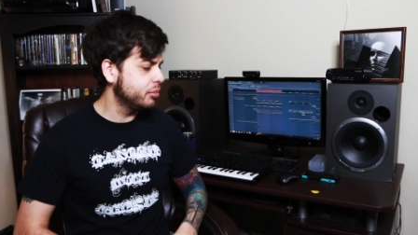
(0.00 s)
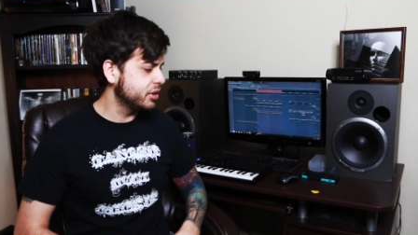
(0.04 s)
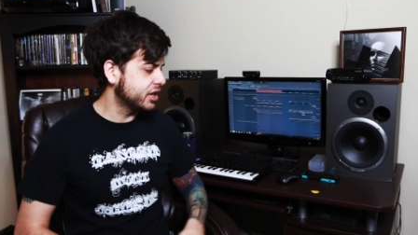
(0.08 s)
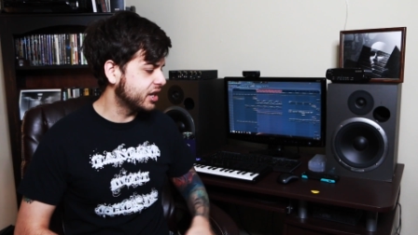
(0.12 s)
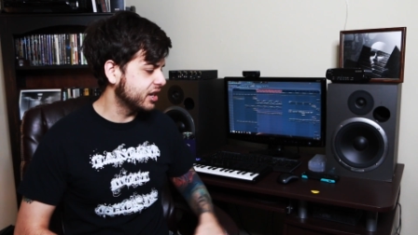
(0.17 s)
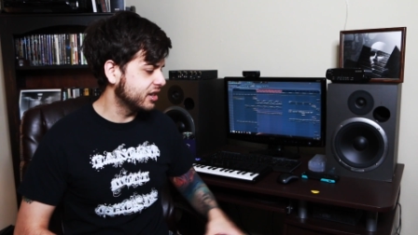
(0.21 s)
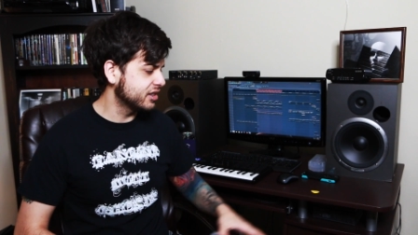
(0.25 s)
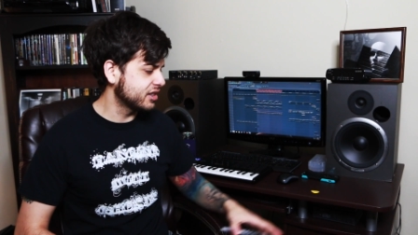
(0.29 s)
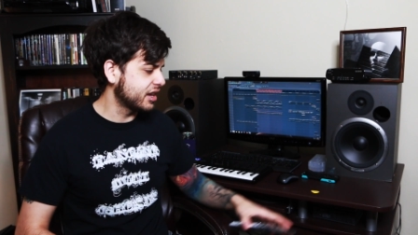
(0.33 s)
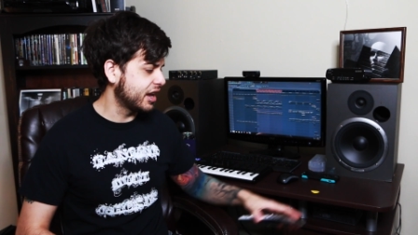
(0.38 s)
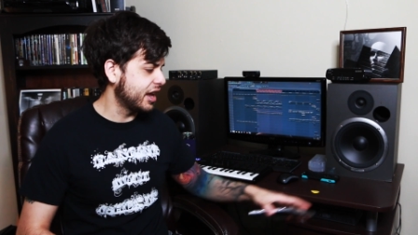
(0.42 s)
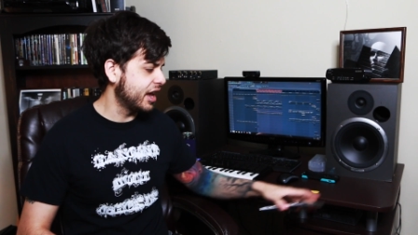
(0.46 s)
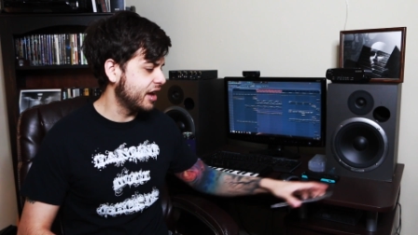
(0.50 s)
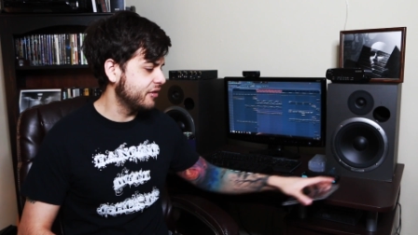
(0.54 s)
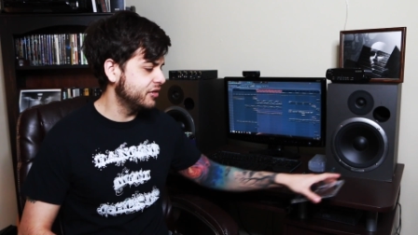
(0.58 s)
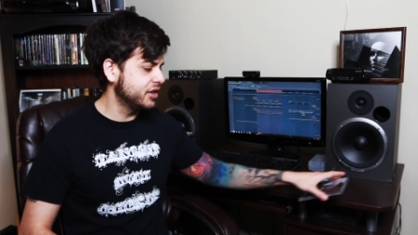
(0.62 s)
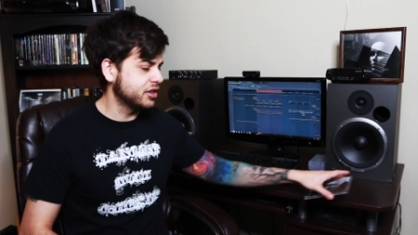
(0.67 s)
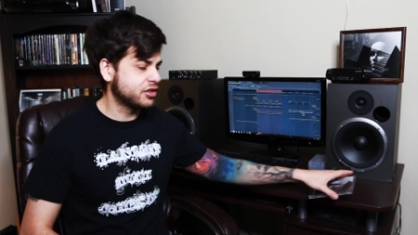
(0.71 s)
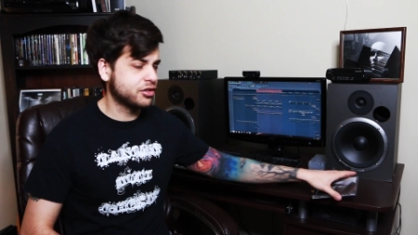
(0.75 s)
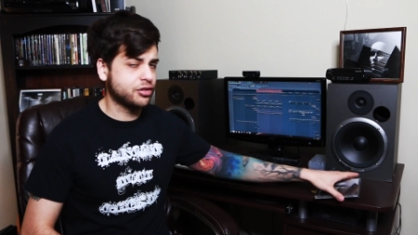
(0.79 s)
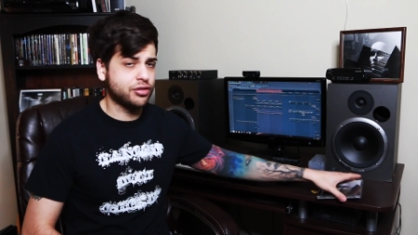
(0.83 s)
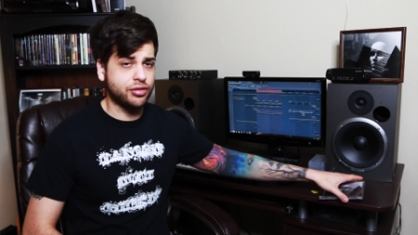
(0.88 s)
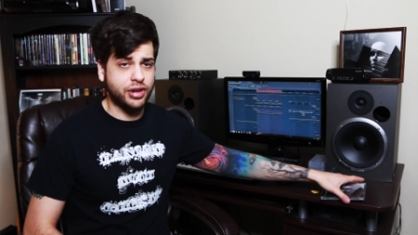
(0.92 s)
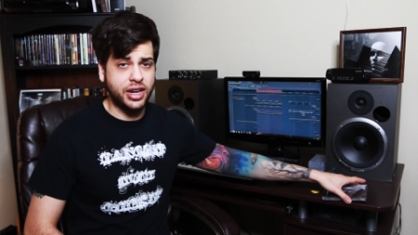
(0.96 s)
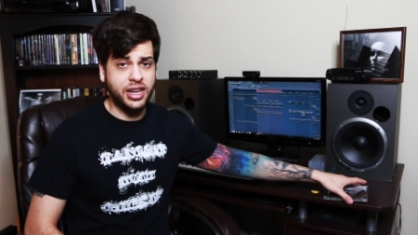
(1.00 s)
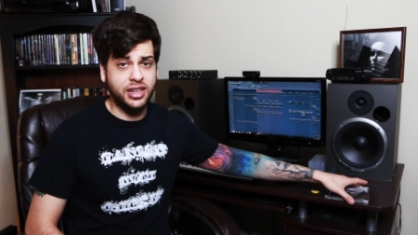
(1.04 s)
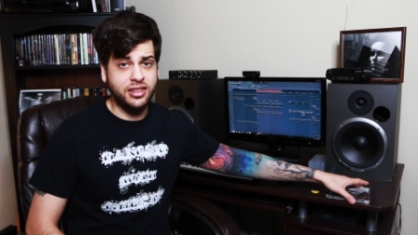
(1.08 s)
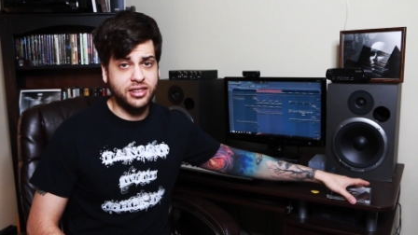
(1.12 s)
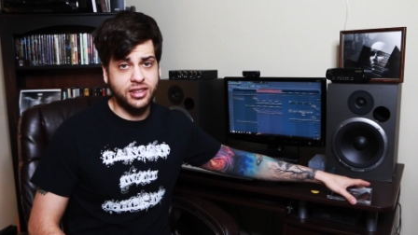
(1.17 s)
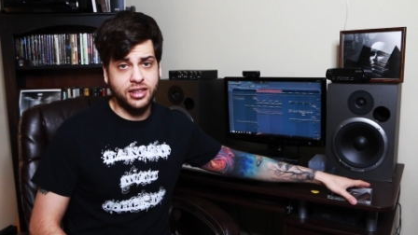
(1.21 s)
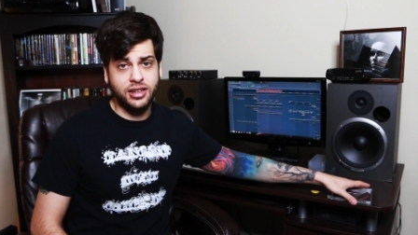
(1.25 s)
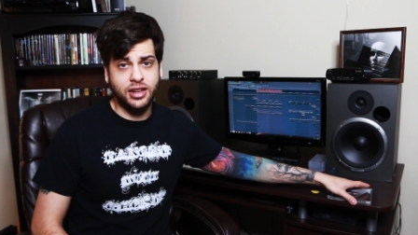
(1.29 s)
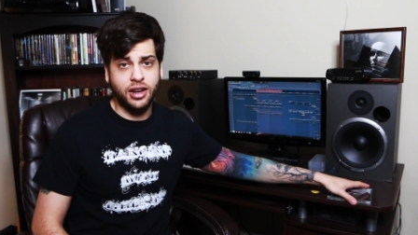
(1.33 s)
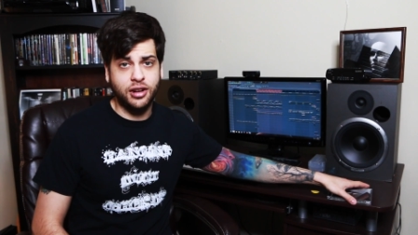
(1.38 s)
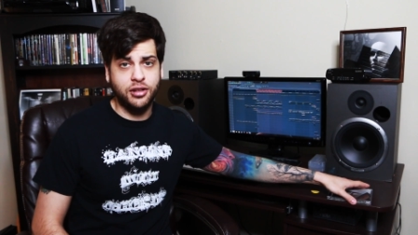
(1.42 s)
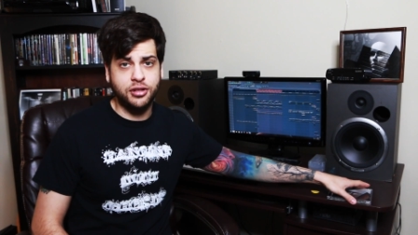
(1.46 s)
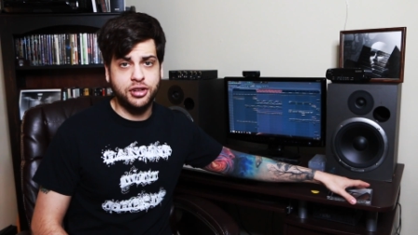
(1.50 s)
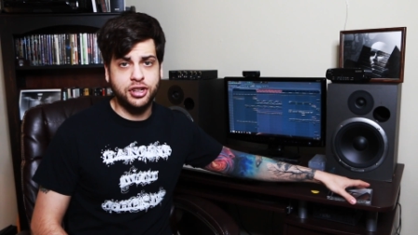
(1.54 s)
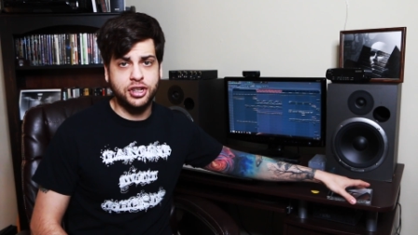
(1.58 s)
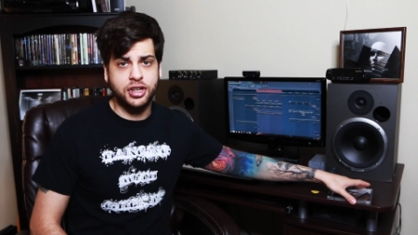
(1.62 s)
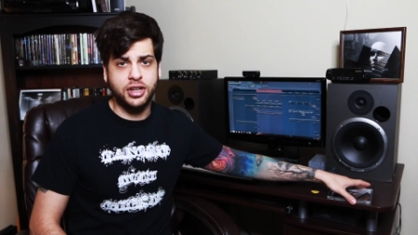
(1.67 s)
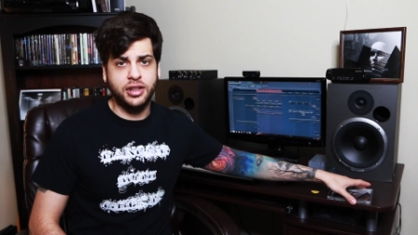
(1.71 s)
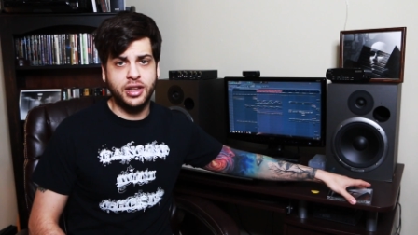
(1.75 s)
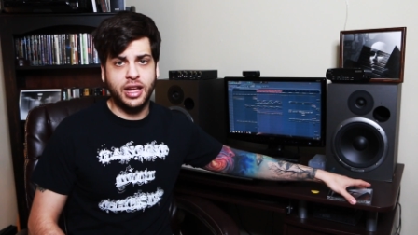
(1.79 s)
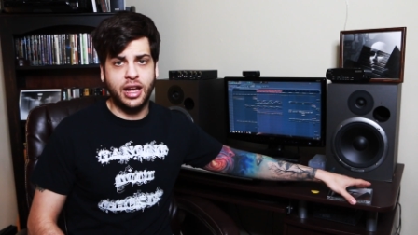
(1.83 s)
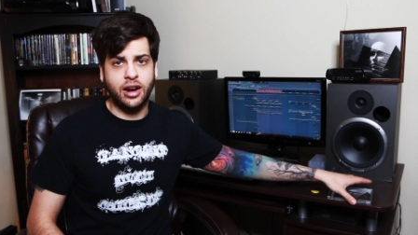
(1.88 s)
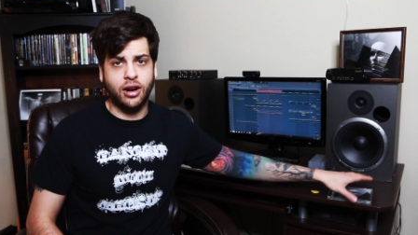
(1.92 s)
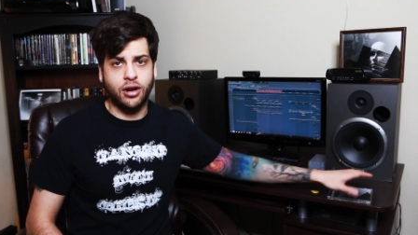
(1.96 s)
because I have this crazy
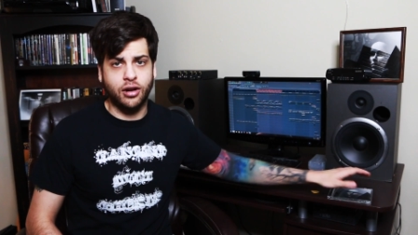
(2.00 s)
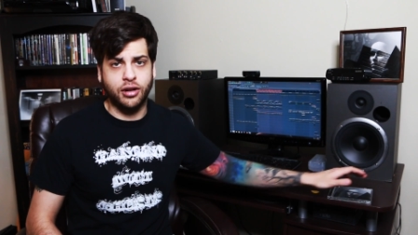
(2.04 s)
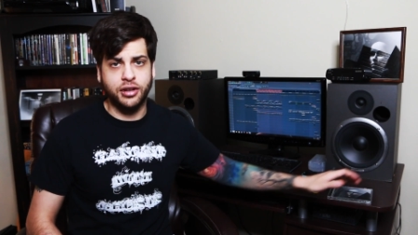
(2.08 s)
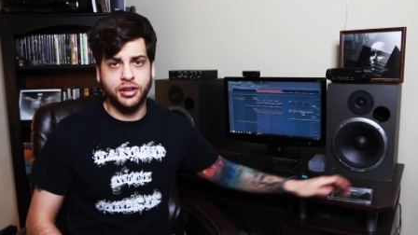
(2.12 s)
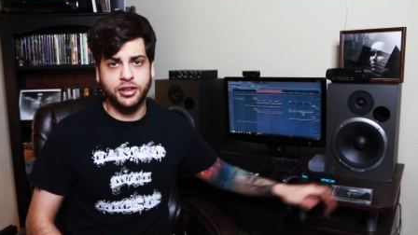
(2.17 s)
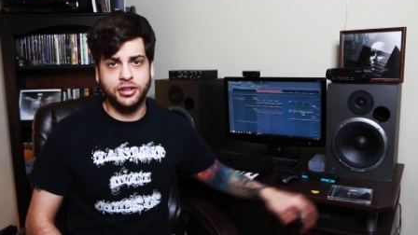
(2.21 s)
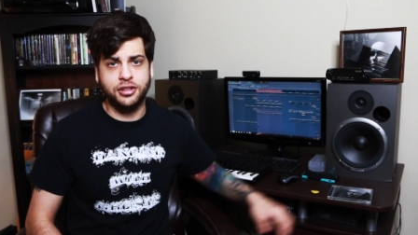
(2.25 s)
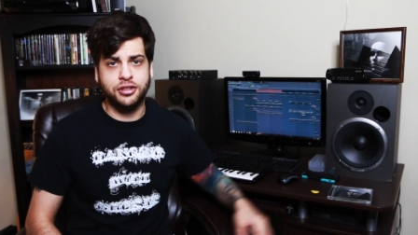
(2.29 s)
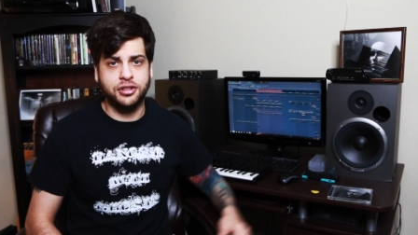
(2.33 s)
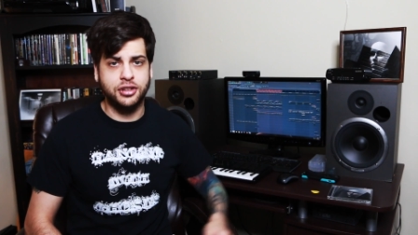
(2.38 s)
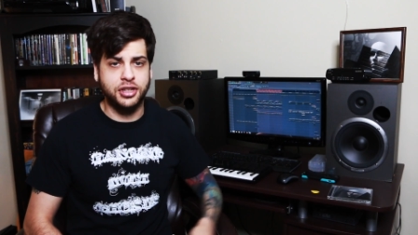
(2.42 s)
notion that artists